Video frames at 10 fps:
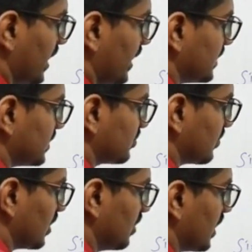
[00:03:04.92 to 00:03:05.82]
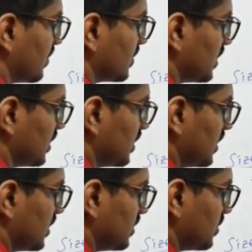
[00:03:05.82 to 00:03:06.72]
earth, okay.
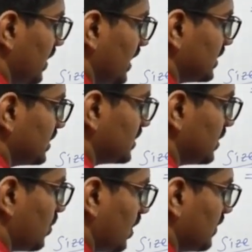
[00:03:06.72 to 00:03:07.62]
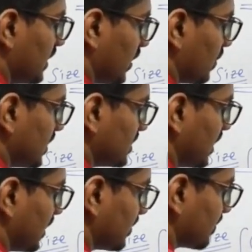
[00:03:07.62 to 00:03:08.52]
So earth is revolving around the
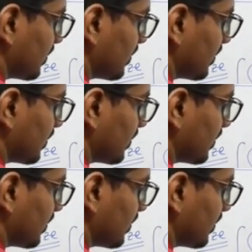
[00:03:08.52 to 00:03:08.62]
sun.